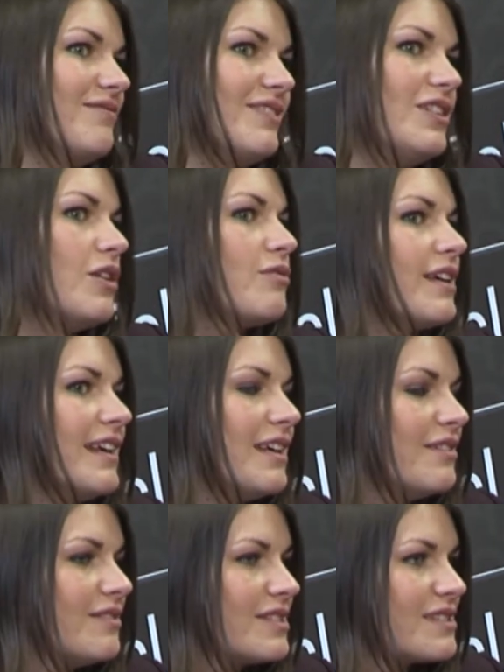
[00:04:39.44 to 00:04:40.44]
you know,
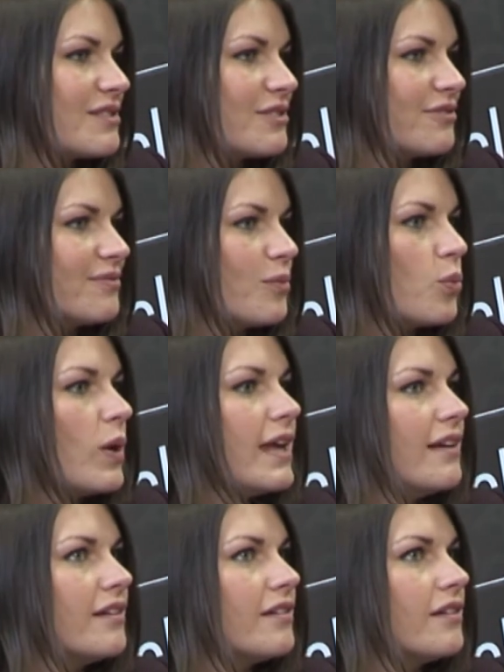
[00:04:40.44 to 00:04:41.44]
really sort of
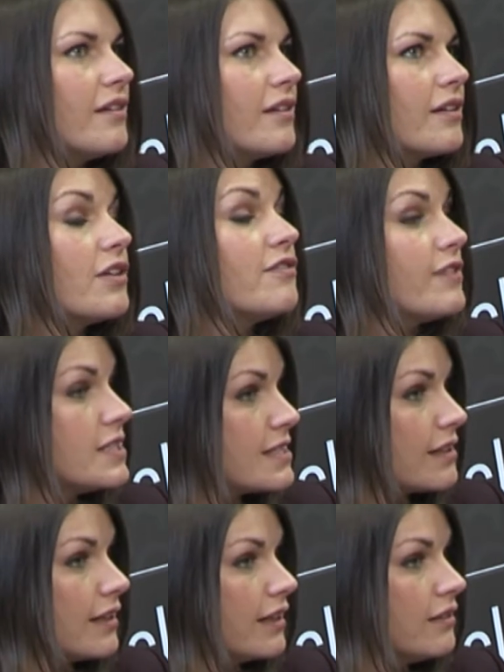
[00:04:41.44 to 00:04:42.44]
win
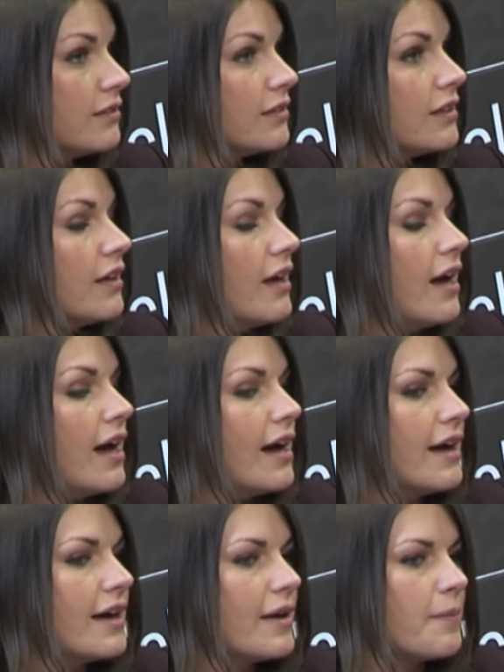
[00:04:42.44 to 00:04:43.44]
convincingly,
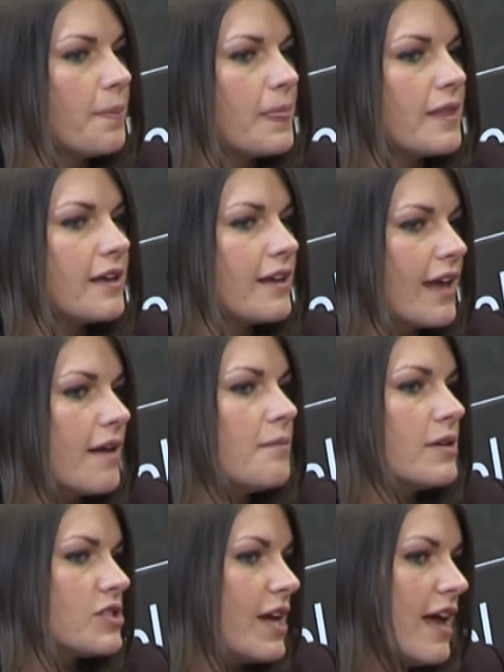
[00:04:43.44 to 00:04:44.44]
They can get
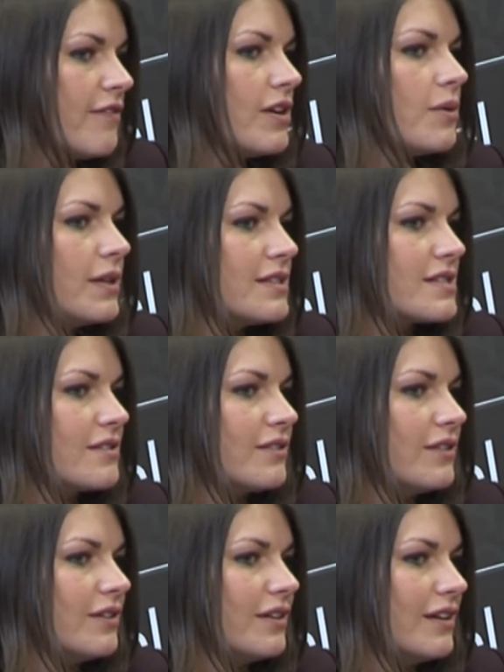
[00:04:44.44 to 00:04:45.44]
much heavier wins
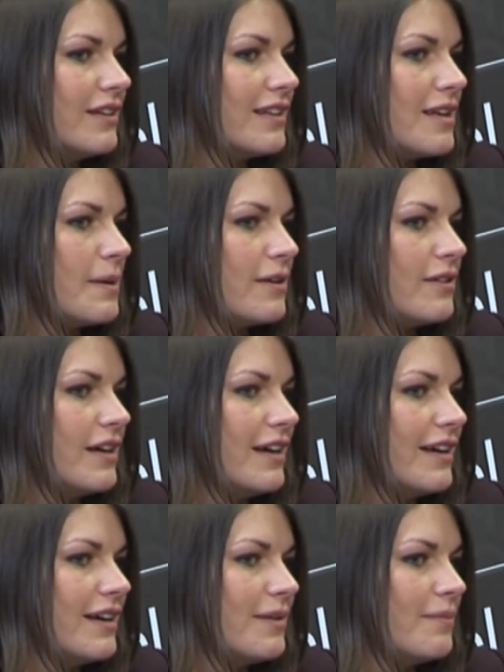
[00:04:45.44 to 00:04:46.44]
on under their belt,
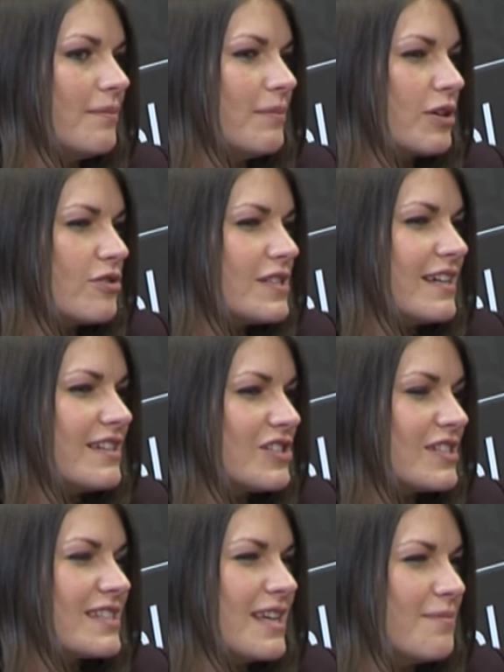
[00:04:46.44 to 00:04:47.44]
but Crusaders
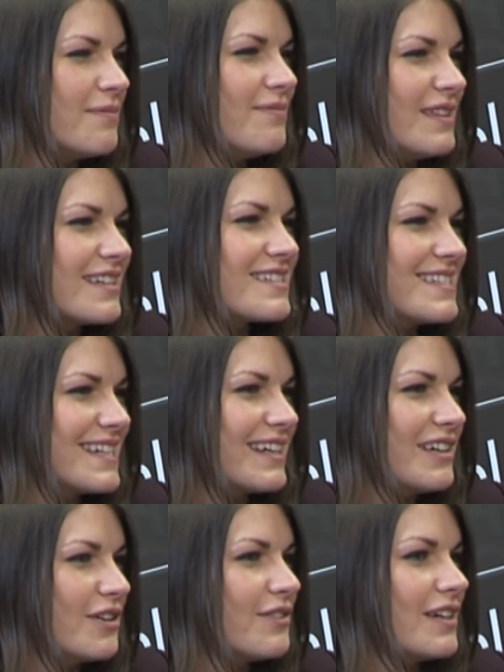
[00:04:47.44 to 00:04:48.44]
just keep things
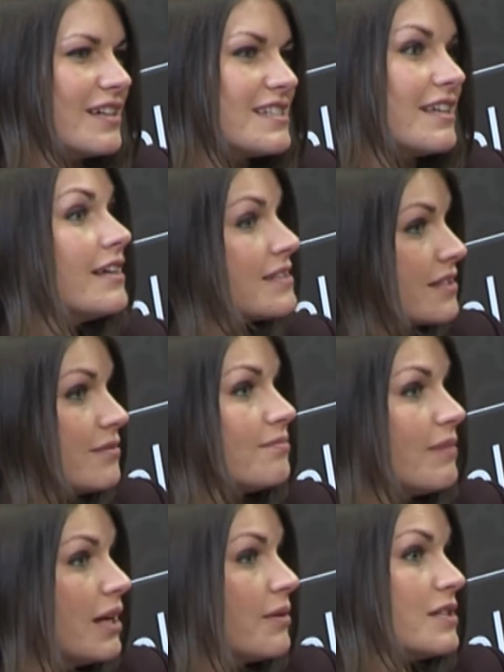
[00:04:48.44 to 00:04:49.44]
ticking over nicely. And that's
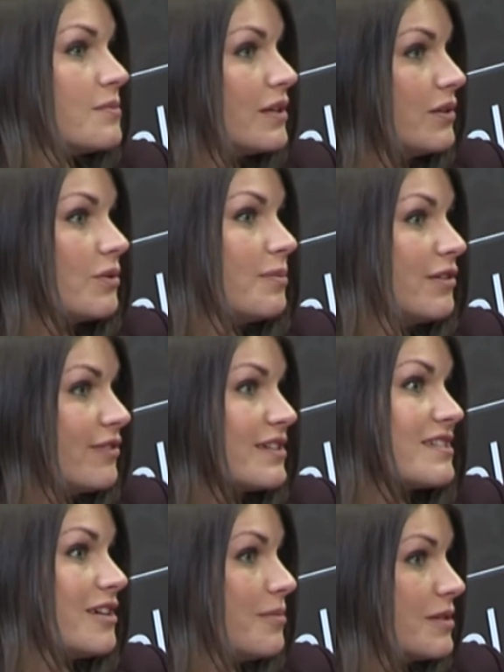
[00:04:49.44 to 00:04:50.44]
in many ways why North
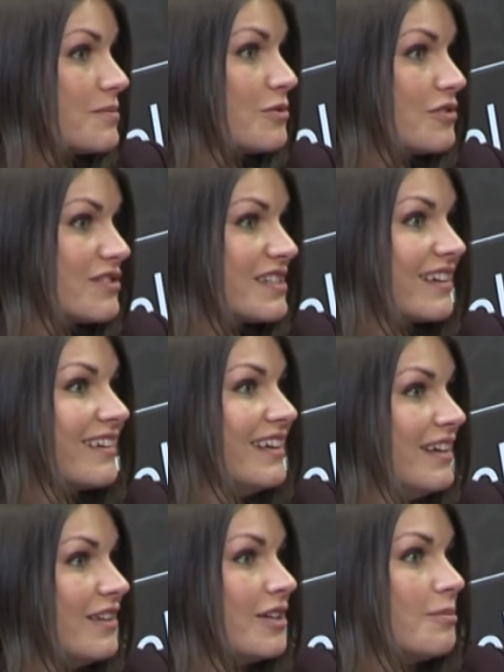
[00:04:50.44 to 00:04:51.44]
Belfast Derby is more interesting
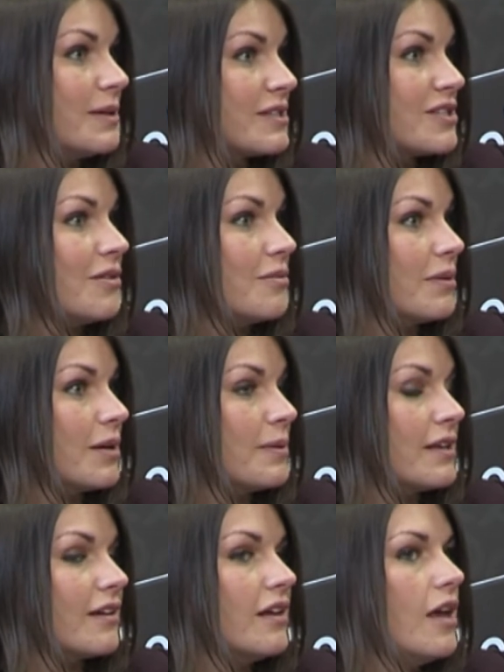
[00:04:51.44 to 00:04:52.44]
than a Big Two, in my
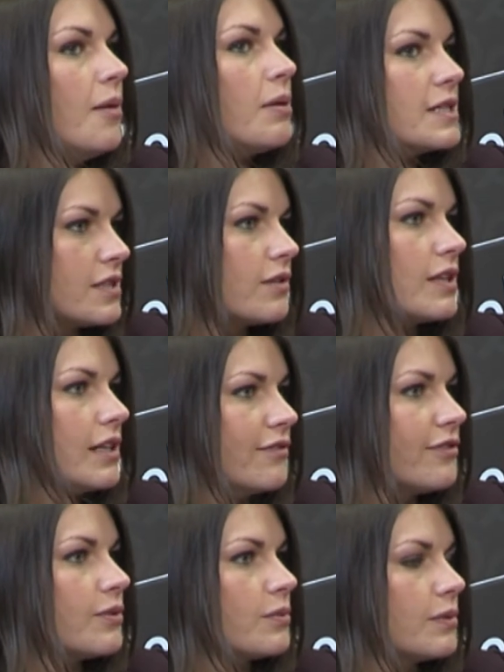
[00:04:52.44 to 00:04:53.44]
opinion. But I still think
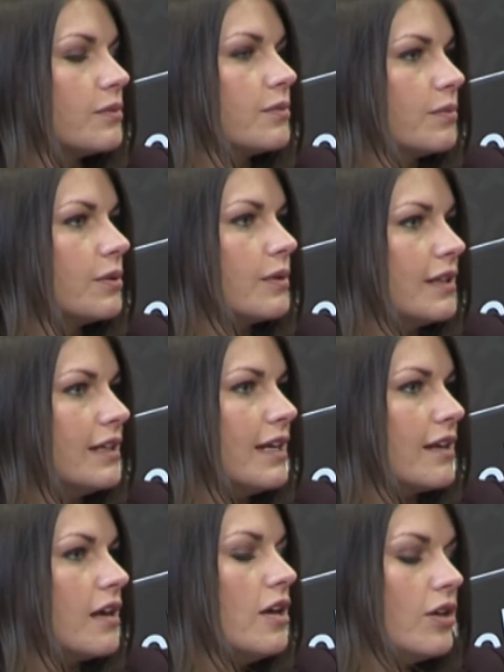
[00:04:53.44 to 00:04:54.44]
Linfield will win the
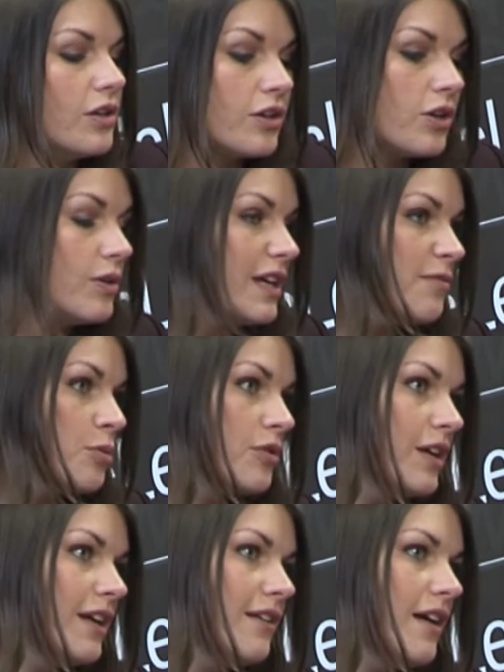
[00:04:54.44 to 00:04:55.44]
league. You look at who they've
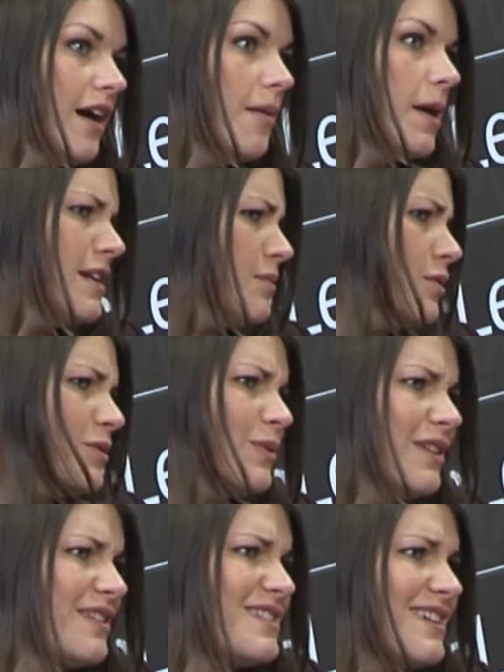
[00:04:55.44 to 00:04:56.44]
brought in. Andy
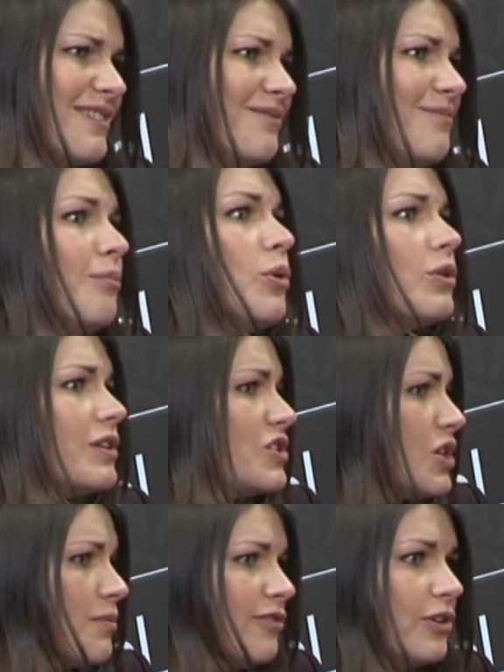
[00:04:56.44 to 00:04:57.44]
Wordsworth has done more than a
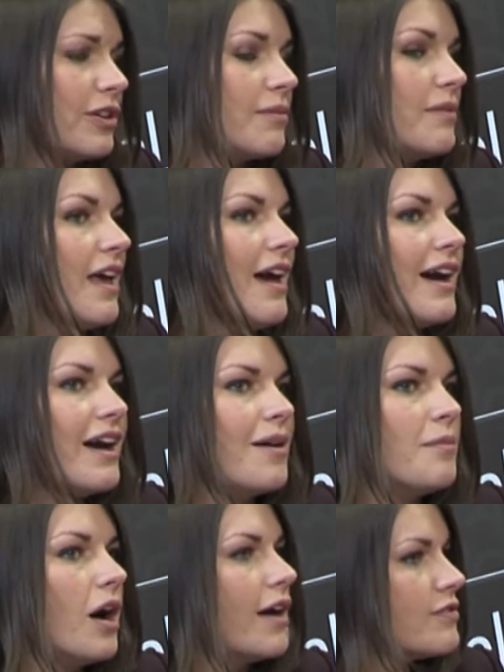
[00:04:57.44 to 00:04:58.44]
job for them.
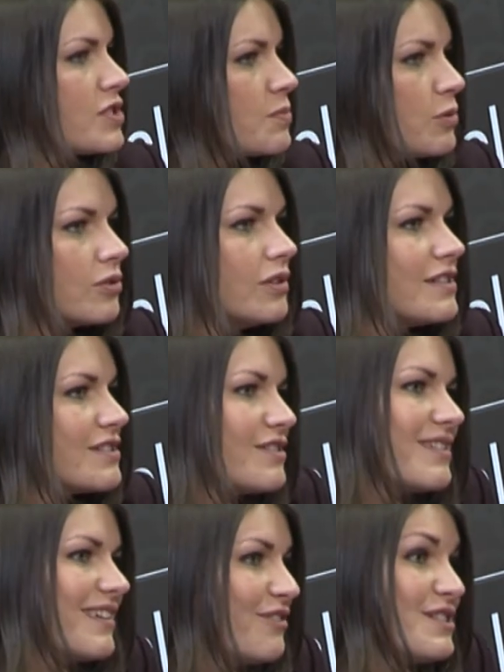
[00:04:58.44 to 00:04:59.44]
Ivan Sproul is
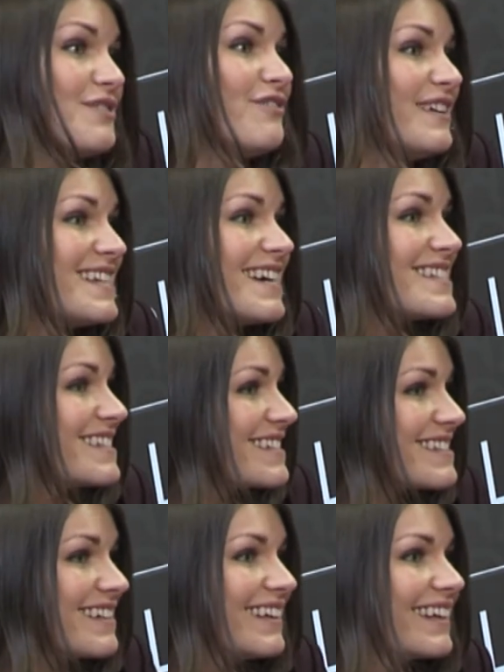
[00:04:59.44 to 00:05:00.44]
a
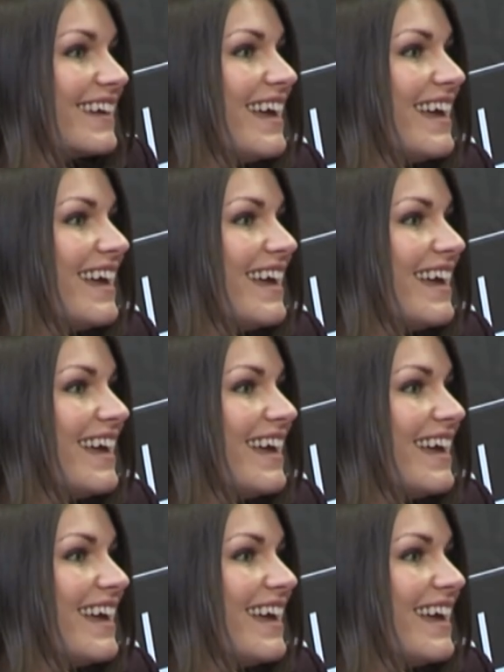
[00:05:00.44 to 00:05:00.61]
fantastic signing.